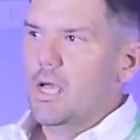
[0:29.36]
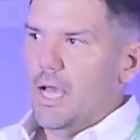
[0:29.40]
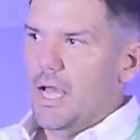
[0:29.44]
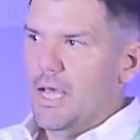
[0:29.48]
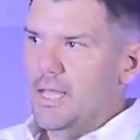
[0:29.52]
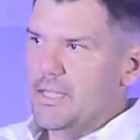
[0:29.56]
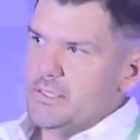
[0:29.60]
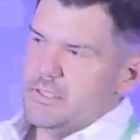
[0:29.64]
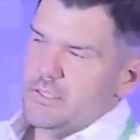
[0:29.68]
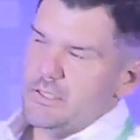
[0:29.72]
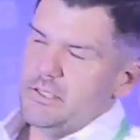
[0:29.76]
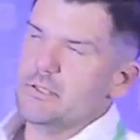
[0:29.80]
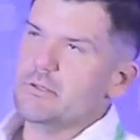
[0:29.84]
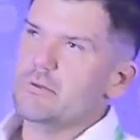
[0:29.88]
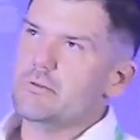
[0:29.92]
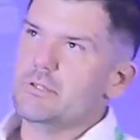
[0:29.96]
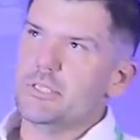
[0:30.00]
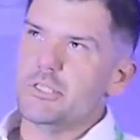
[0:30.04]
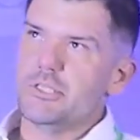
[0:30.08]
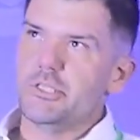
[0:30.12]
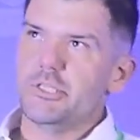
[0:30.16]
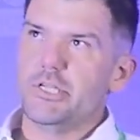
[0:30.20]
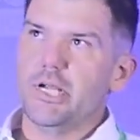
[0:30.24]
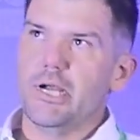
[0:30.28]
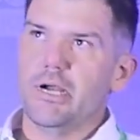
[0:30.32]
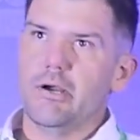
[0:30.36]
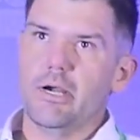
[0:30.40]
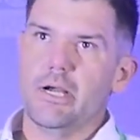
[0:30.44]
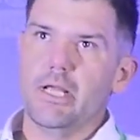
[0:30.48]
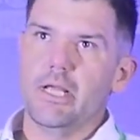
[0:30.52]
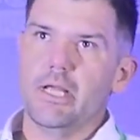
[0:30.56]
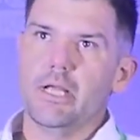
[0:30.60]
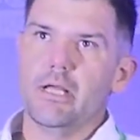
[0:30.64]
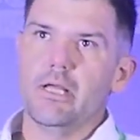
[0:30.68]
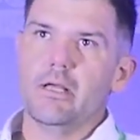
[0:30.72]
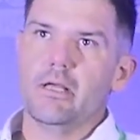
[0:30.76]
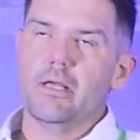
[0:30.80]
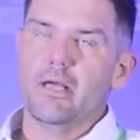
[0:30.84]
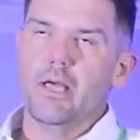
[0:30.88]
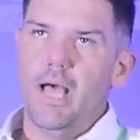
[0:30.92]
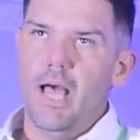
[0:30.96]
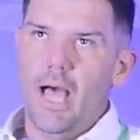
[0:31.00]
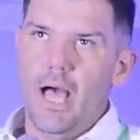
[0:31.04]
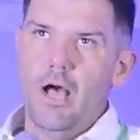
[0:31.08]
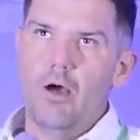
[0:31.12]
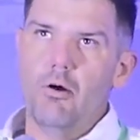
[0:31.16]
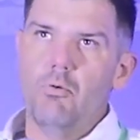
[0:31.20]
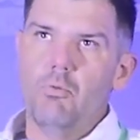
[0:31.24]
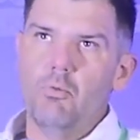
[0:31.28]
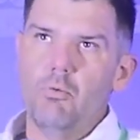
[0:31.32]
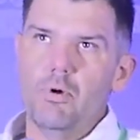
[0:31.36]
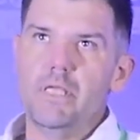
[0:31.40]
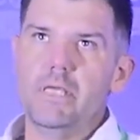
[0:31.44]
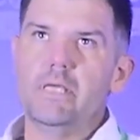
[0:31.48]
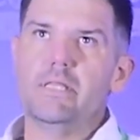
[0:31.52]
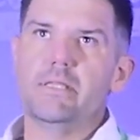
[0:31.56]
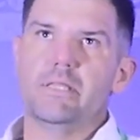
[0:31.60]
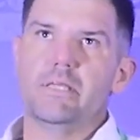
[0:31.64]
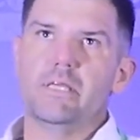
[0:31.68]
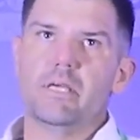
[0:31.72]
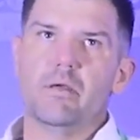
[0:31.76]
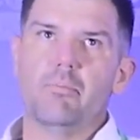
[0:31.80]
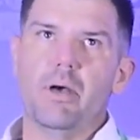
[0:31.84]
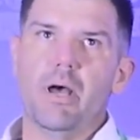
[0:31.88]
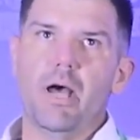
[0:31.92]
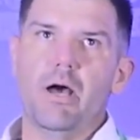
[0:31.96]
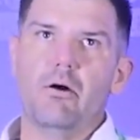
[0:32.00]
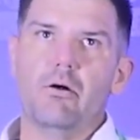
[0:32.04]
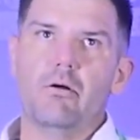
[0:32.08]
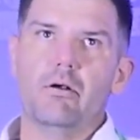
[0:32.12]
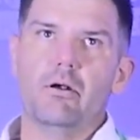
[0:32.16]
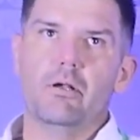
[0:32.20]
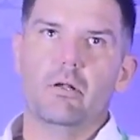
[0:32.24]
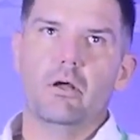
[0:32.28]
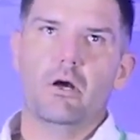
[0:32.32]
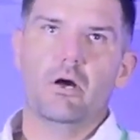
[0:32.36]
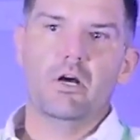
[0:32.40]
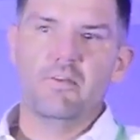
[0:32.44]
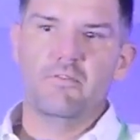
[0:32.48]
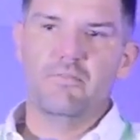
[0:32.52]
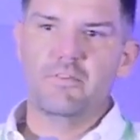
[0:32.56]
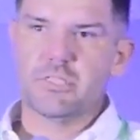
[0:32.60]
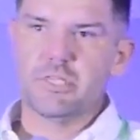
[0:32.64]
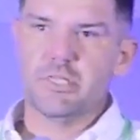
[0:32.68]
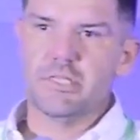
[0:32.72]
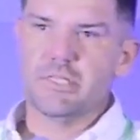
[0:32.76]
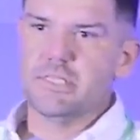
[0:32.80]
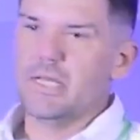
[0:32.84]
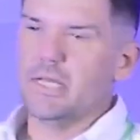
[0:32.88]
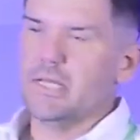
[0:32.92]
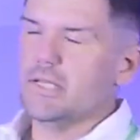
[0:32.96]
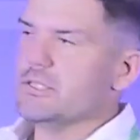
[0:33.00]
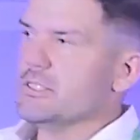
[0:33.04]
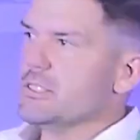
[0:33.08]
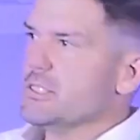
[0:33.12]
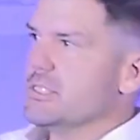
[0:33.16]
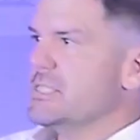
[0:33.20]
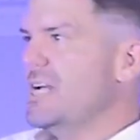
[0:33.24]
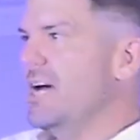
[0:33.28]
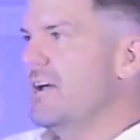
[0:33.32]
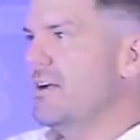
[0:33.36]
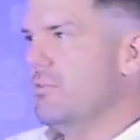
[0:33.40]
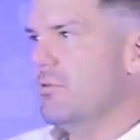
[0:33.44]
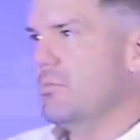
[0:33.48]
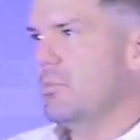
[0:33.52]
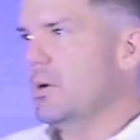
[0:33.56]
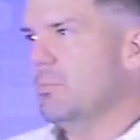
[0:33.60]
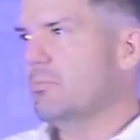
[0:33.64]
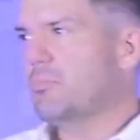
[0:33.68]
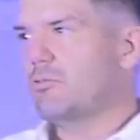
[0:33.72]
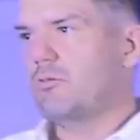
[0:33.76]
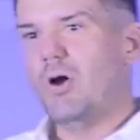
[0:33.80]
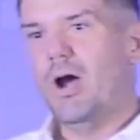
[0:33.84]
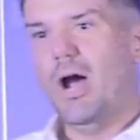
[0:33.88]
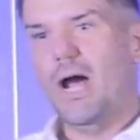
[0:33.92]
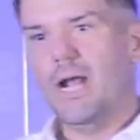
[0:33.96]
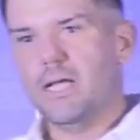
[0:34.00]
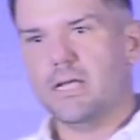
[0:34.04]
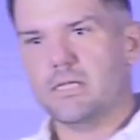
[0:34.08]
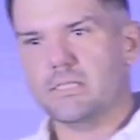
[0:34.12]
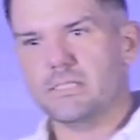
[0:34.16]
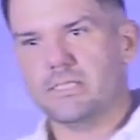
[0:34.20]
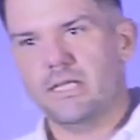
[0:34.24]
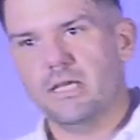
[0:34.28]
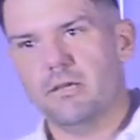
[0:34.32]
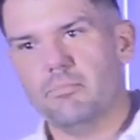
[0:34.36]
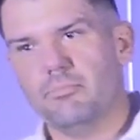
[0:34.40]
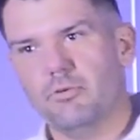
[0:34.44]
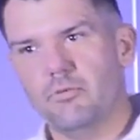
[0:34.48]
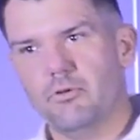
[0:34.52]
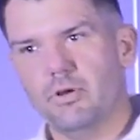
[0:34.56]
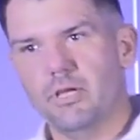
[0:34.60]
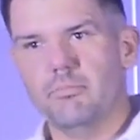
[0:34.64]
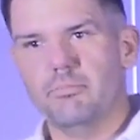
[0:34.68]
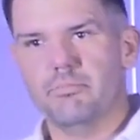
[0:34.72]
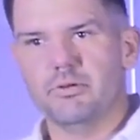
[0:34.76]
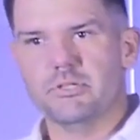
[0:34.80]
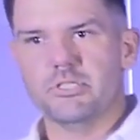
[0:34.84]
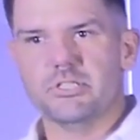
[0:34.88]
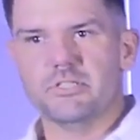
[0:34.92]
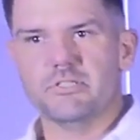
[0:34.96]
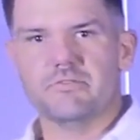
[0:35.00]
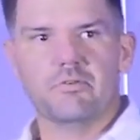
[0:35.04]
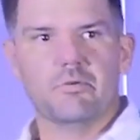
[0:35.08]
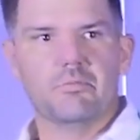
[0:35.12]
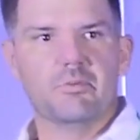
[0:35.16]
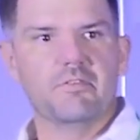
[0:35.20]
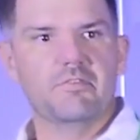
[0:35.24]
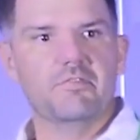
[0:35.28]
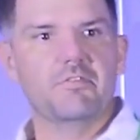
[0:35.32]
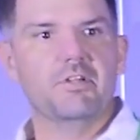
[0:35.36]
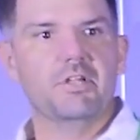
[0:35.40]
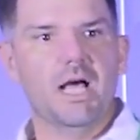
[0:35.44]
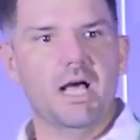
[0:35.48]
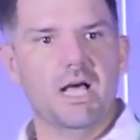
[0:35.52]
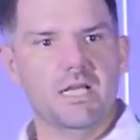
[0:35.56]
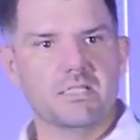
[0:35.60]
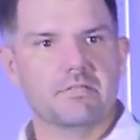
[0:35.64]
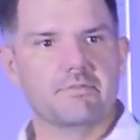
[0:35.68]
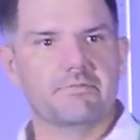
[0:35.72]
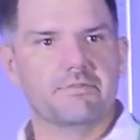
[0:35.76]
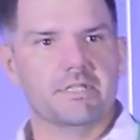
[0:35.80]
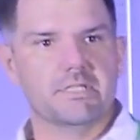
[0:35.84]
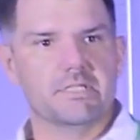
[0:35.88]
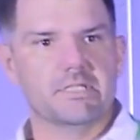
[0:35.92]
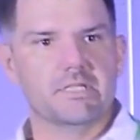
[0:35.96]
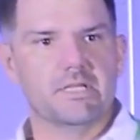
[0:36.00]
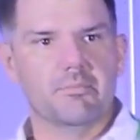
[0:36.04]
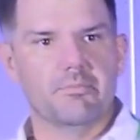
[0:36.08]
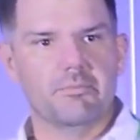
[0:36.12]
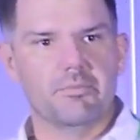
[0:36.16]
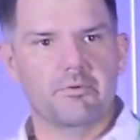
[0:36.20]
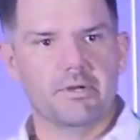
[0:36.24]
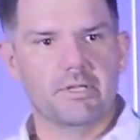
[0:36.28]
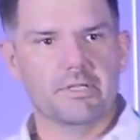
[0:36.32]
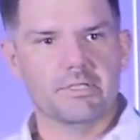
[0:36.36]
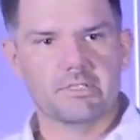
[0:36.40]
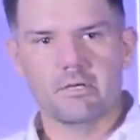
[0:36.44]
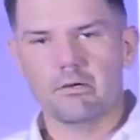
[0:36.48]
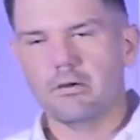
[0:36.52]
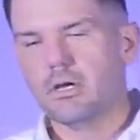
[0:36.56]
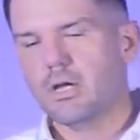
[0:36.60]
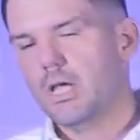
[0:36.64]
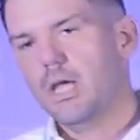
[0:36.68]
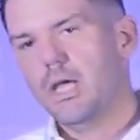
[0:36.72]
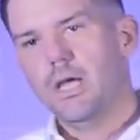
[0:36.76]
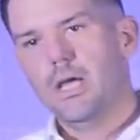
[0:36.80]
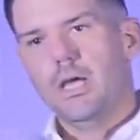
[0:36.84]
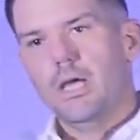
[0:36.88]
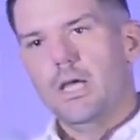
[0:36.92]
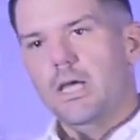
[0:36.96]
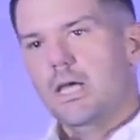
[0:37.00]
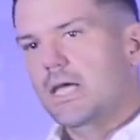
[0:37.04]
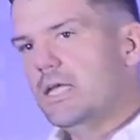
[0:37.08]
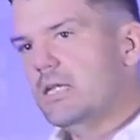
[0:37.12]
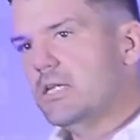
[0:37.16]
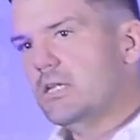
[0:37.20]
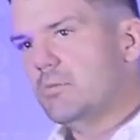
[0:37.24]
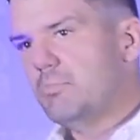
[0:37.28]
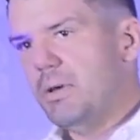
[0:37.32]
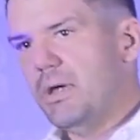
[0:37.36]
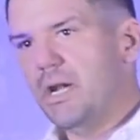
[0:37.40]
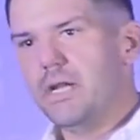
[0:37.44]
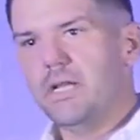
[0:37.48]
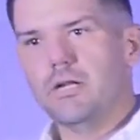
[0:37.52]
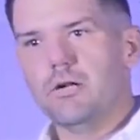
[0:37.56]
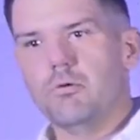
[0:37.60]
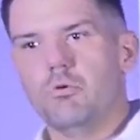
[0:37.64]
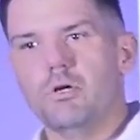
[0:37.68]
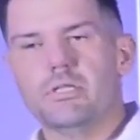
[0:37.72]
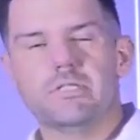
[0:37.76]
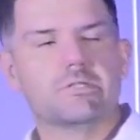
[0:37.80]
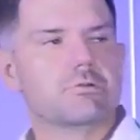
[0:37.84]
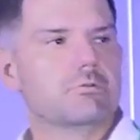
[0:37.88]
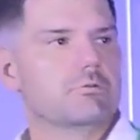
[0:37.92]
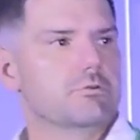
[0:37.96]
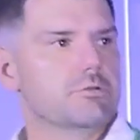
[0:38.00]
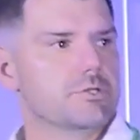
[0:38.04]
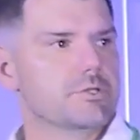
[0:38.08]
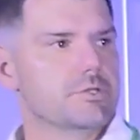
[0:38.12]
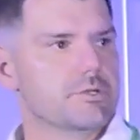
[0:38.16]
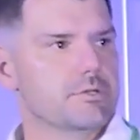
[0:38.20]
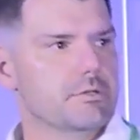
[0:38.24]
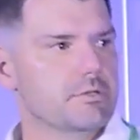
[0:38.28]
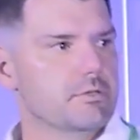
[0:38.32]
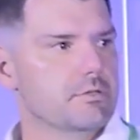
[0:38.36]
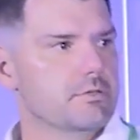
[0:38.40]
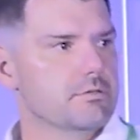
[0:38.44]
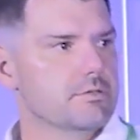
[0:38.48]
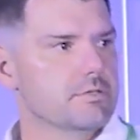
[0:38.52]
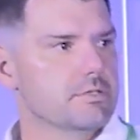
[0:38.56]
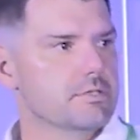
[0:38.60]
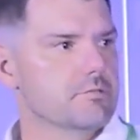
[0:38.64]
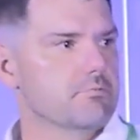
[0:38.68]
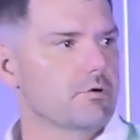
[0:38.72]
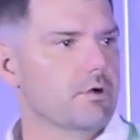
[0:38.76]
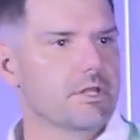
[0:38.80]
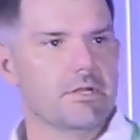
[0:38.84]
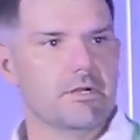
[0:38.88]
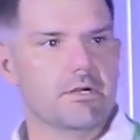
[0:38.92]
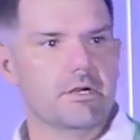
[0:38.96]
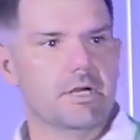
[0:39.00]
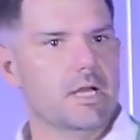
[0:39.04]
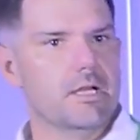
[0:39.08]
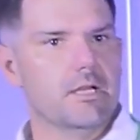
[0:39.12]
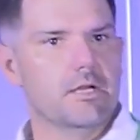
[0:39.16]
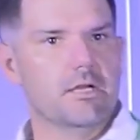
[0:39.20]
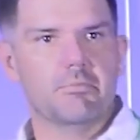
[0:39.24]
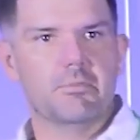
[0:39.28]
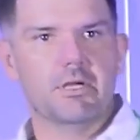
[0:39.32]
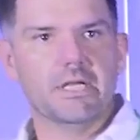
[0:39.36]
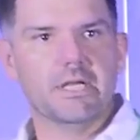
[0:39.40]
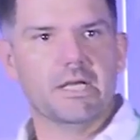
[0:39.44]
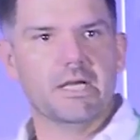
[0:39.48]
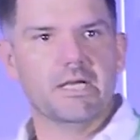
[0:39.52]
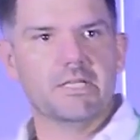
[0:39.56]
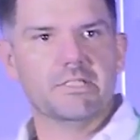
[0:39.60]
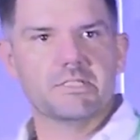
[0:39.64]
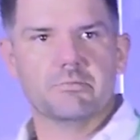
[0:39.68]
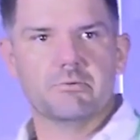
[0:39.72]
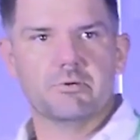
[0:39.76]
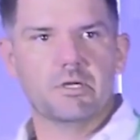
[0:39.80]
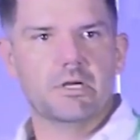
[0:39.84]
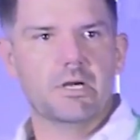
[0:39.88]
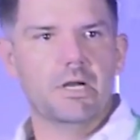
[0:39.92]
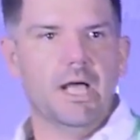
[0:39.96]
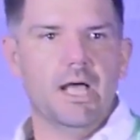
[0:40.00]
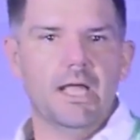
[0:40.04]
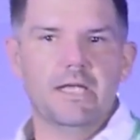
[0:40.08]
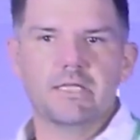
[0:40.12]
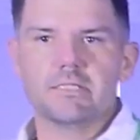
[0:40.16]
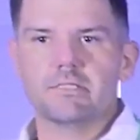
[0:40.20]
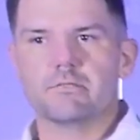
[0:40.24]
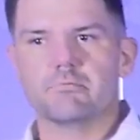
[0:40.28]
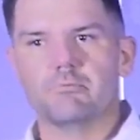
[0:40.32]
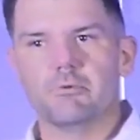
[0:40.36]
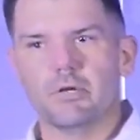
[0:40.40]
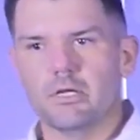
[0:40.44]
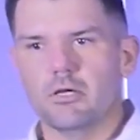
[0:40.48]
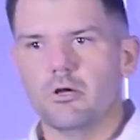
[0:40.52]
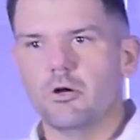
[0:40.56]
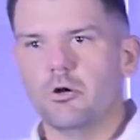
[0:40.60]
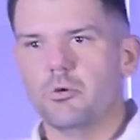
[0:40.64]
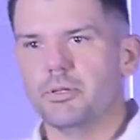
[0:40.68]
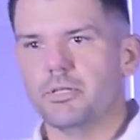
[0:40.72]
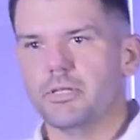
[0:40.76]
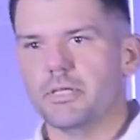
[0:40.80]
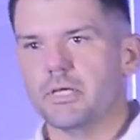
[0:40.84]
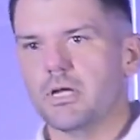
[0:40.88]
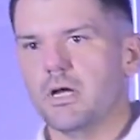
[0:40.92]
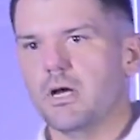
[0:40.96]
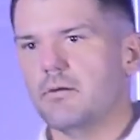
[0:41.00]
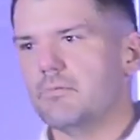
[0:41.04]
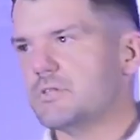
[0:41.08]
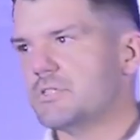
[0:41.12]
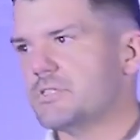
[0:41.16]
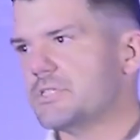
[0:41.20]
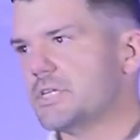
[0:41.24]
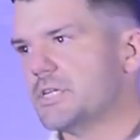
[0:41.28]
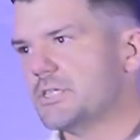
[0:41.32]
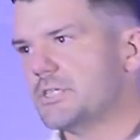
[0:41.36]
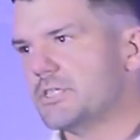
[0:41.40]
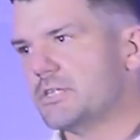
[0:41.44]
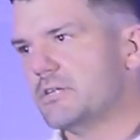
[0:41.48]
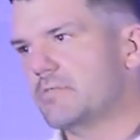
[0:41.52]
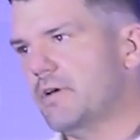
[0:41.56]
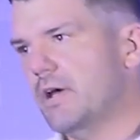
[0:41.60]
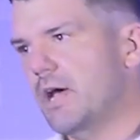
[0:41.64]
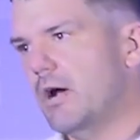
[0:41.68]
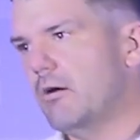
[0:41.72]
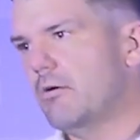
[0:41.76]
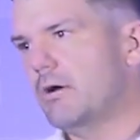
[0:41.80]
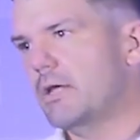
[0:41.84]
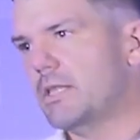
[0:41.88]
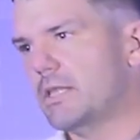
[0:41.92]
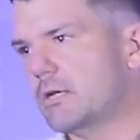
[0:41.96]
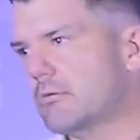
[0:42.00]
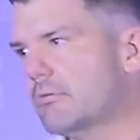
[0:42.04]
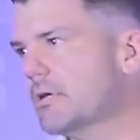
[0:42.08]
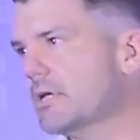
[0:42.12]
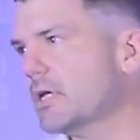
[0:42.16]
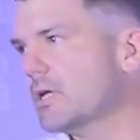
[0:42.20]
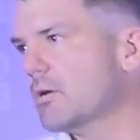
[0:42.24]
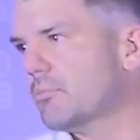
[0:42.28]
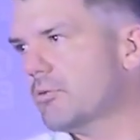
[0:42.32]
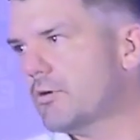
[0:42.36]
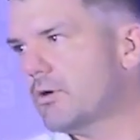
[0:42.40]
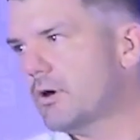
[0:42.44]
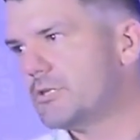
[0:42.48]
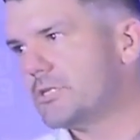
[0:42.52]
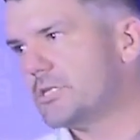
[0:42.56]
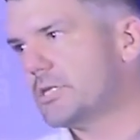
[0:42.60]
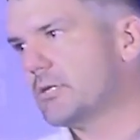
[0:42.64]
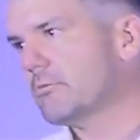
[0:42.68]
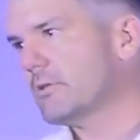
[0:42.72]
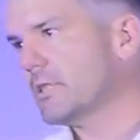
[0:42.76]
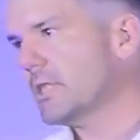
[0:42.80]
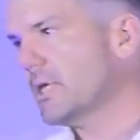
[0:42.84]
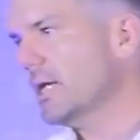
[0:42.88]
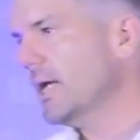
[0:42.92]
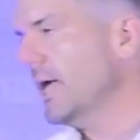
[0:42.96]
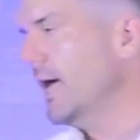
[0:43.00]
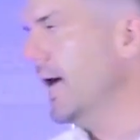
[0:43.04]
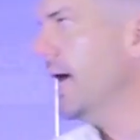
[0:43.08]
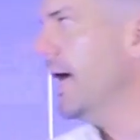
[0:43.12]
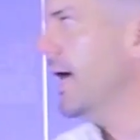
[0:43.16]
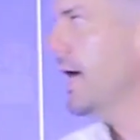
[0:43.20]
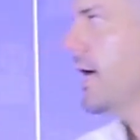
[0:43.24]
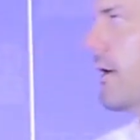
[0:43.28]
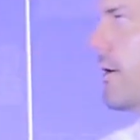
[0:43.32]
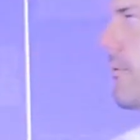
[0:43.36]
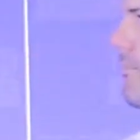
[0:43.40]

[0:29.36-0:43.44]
And then two, just sharing how we think about artificial intelligence, not from a product standpoint, but just from a philosophy standpoint. So independent of what tools you use, whether or not you're my customer, I just want to open the conversation of how I think we can approach it within ag.